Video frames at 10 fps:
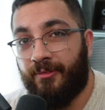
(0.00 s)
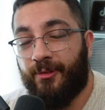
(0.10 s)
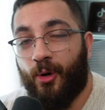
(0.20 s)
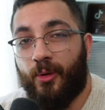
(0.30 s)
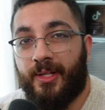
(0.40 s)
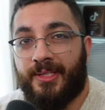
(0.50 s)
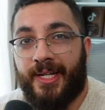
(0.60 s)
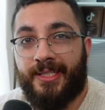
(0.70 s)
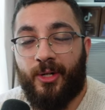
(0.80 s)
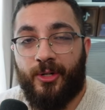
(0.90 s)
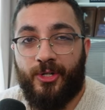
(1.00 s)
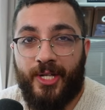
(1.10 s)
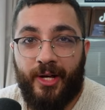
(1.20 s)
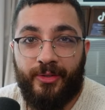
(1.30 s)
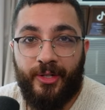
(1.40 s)
for all the TikTokers
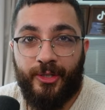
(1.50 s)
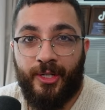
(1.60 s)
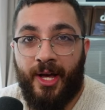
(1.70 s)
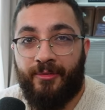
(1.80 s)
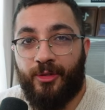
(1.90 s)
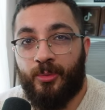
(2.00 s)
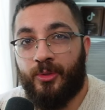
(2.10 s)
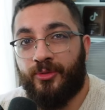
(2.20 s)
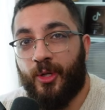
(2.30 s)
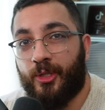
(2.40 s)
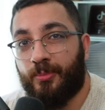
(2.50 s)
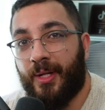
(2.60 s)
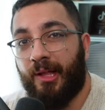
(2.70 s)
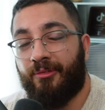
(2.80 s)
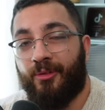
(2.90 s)
out there, you're gonna have to move to other
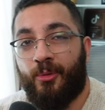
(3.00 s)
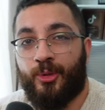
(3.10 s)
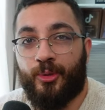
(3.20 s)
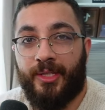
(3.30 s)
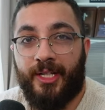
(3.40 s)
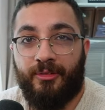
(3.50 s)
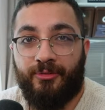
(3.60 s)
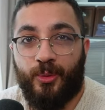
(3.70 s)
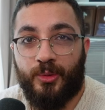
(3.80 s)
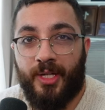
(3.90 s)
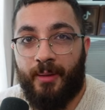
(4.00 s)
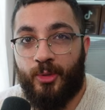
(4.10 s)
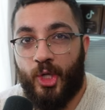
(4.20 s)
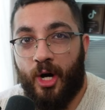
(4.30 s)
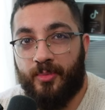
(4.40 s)
platforms or get full-time
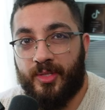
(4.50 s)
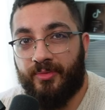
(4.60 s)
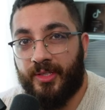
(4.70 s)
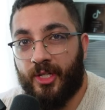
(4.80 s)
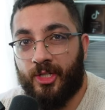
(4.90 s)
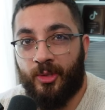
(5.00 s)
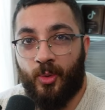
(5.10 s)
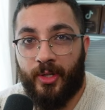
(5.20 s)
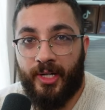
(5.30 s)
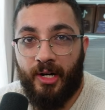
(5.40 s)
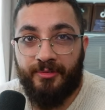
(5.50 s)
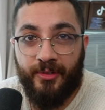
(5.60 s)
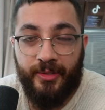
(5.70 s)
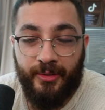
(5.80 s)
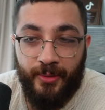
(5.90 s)
jobs if it doesn't work out for
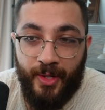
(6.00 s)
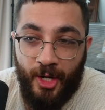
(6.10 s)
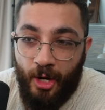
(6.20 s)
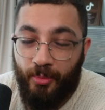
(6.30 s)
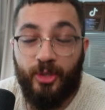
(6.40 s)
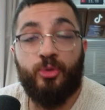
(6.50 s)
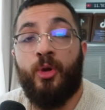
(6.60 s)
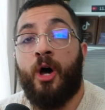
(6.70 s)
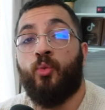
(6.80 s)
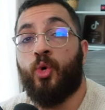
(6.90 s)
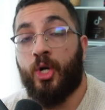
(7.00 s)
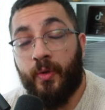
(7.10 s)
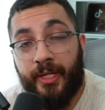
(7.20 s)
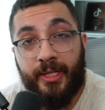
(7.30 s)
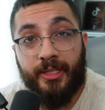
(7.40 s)
you. But do not
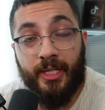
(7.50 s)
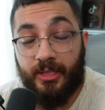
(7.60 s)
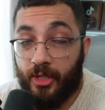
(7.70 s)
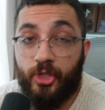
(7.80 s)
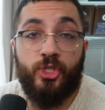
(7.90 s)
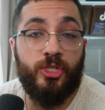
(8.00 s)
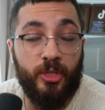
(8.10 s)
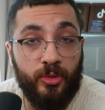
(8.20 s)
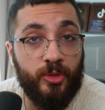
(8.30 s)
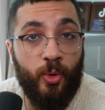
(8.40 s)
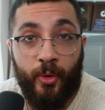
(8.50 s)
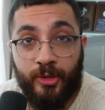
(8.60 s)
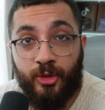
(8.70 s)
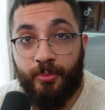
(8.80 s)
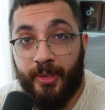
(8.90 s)
worry, there's still
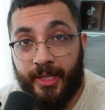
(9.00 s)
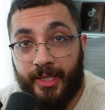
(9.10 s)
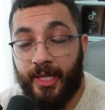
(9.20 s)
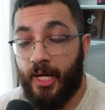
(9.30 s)
going to be...